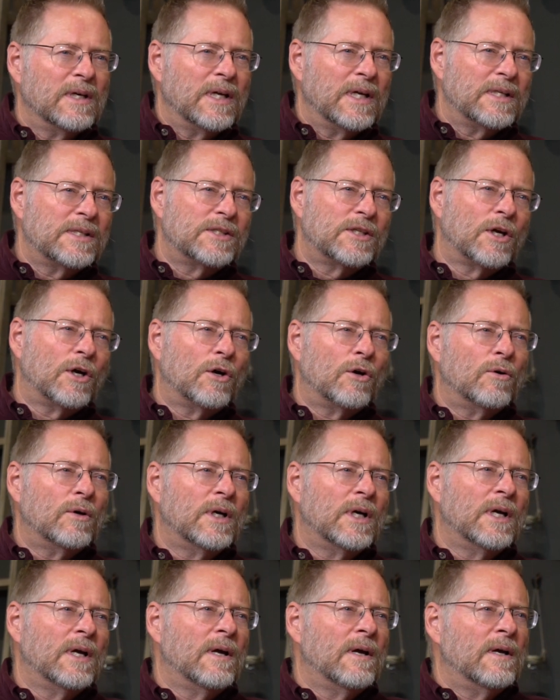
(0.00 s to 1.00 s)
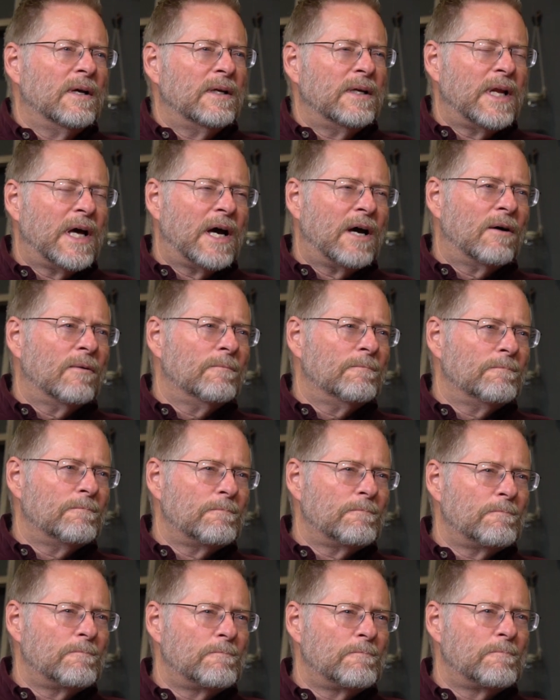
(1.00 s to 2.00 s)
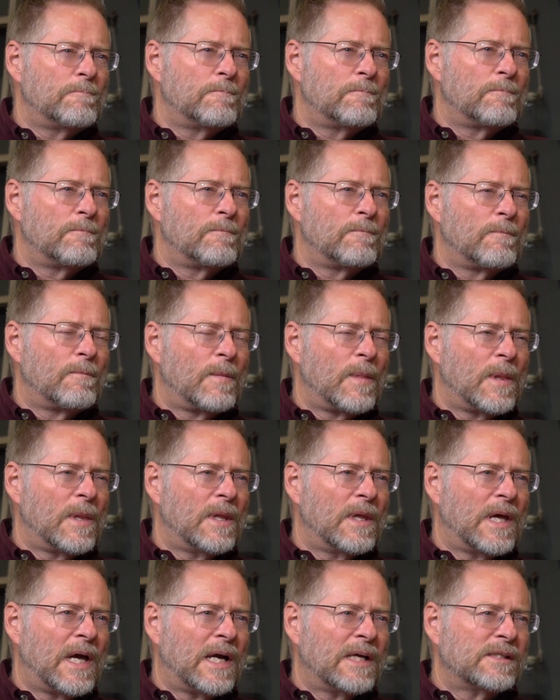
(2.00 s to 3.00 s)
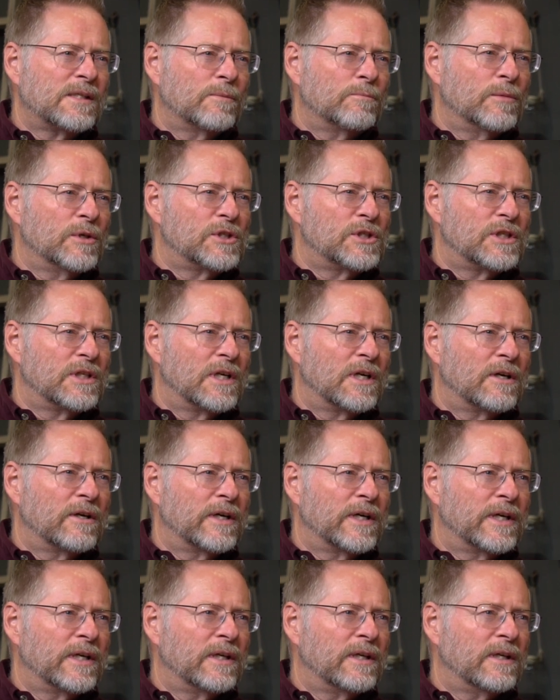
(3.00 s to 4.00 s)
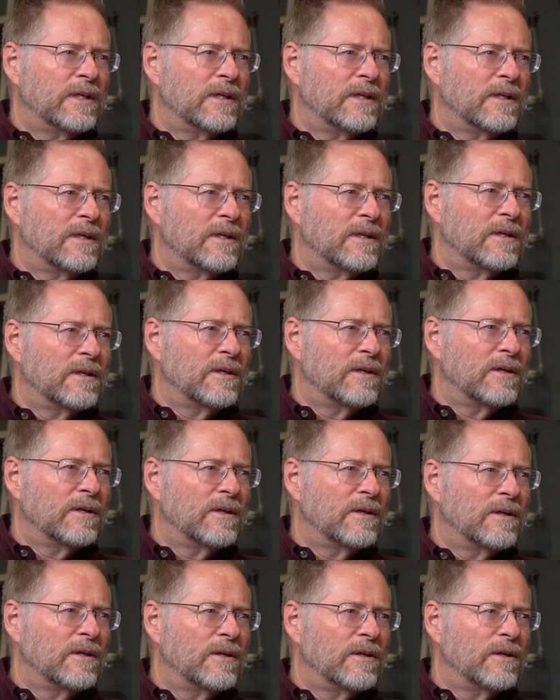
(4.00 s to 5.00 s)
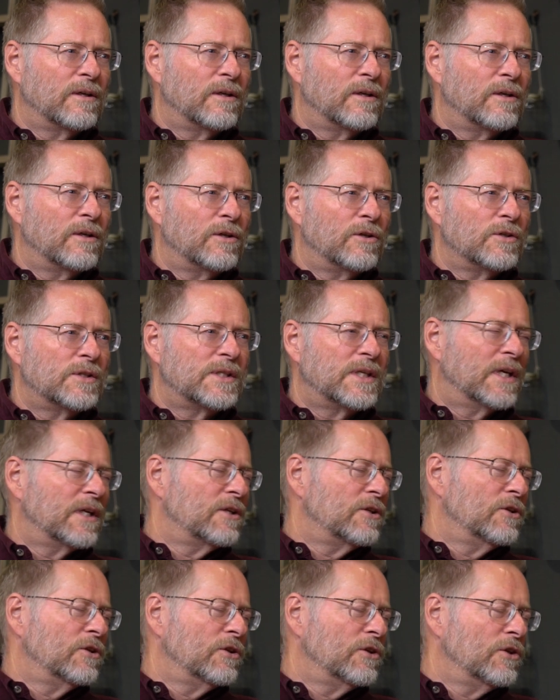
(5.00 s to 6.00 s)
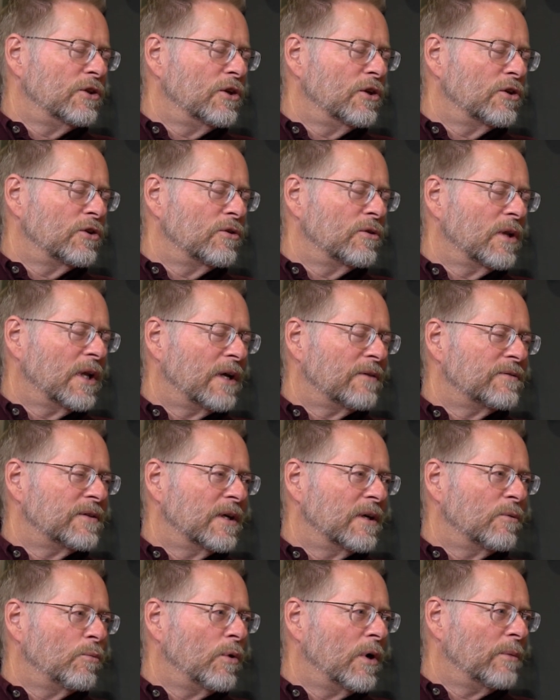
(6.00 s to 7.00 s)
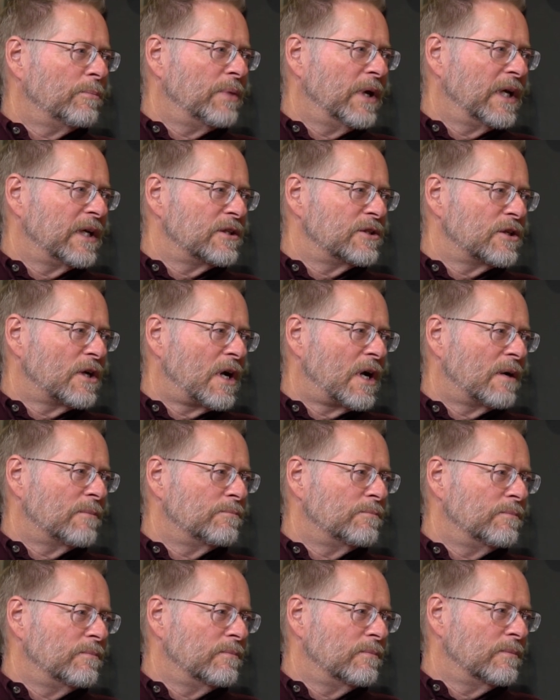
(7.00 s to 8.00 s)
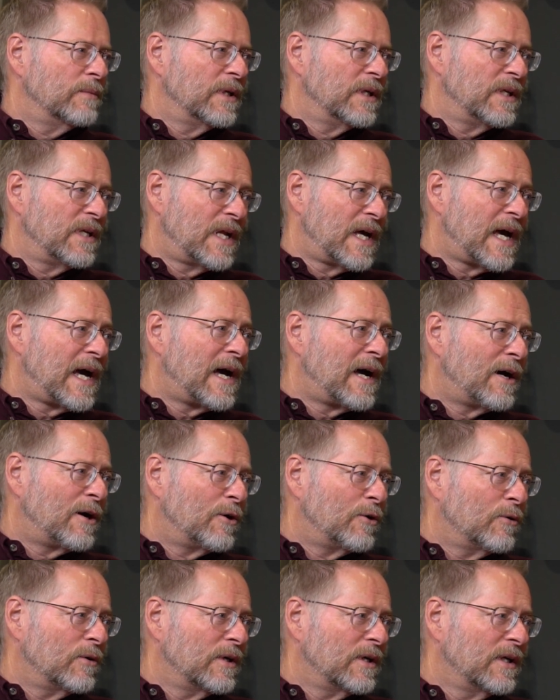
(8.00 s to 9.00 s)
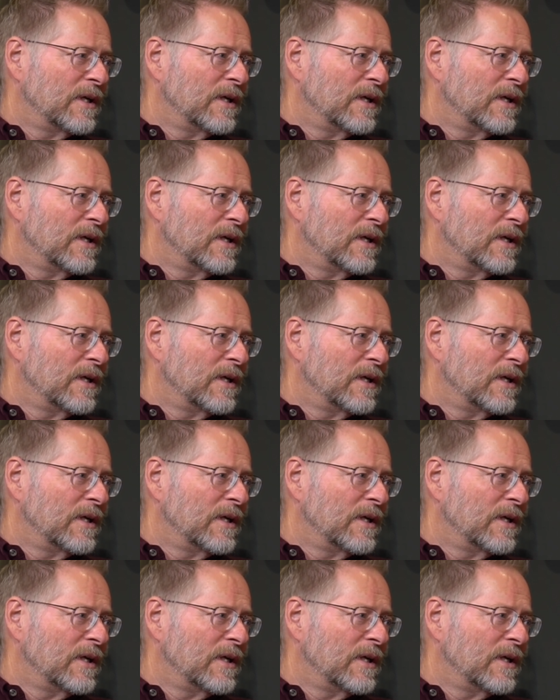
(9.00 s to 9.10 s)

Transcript: And so now, as a missionary, you said you you know you left a well-paying job, but now,